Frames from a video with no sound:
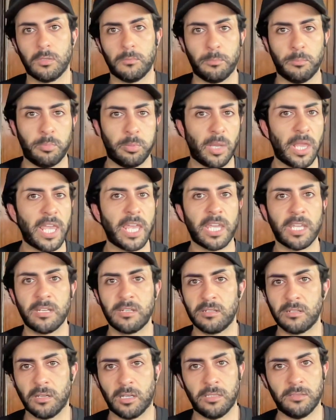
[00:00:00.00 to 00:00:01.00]

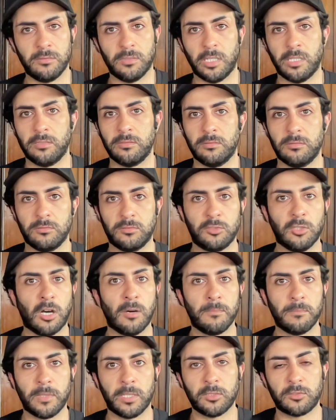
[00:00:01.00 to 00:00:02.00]
plain and
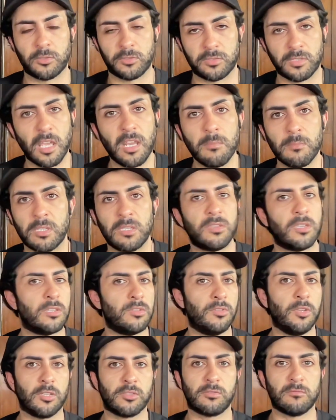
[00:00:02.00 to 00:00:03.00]
dumb entertainment that
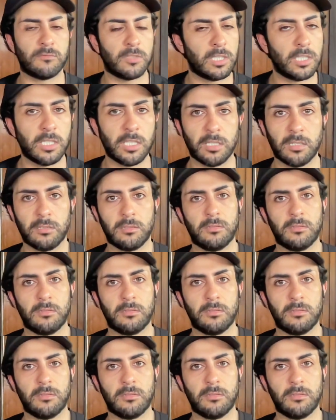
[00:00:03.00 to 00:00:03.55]
doesn't really